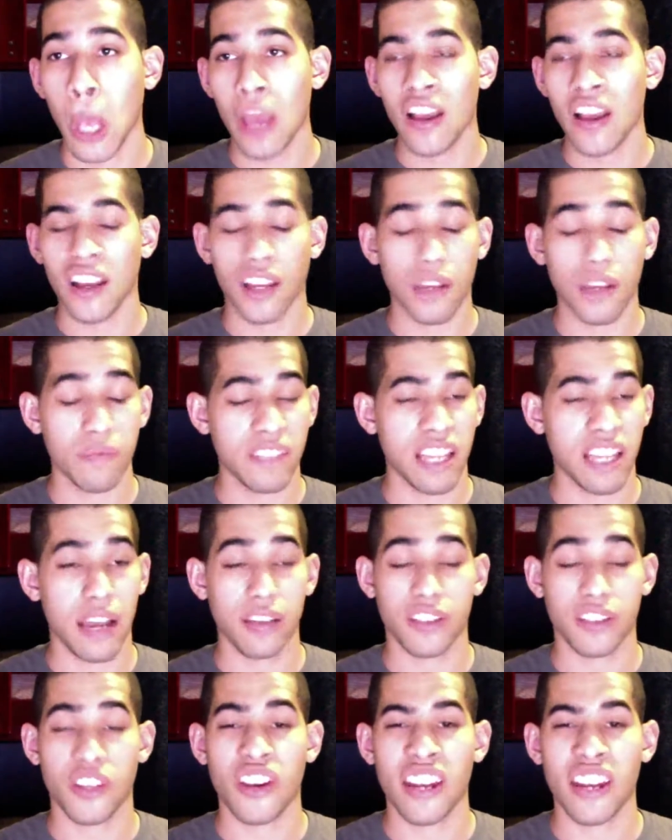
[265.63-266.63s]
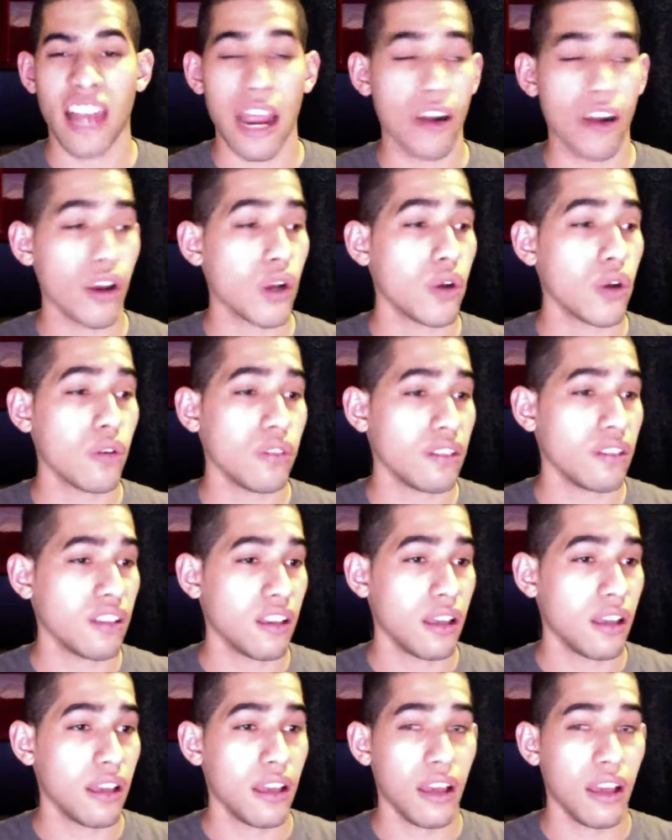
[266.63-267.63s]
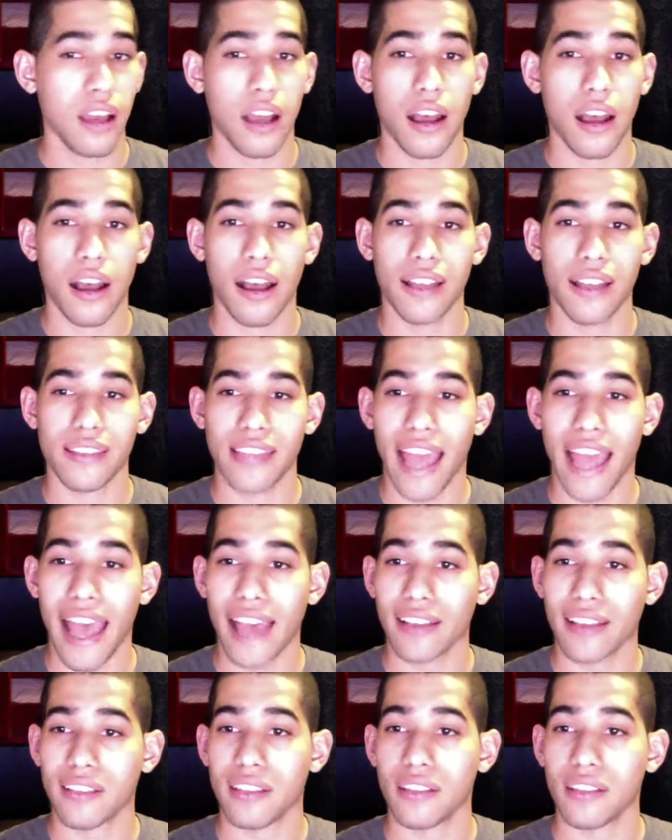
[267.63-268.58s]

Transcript: comes out as Green Arrow, attacks